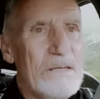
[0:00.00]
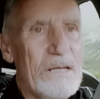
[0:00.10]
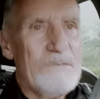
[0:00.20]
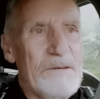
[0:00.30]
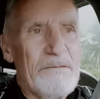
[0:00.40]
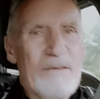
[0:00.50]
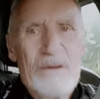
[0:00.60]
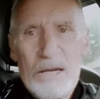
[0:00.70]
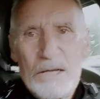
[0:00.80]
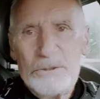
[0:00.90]
if you've
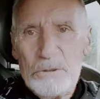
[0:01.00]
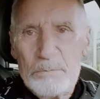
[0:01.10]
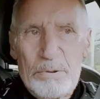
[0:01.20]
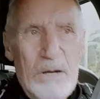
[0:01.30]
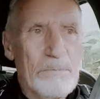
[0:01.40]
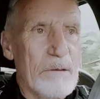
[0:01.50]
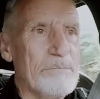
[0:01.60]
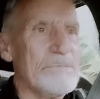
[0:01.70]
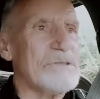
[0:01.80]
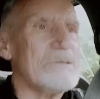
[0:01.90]
ever had your
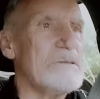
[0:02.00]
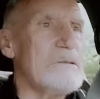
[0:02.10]
problems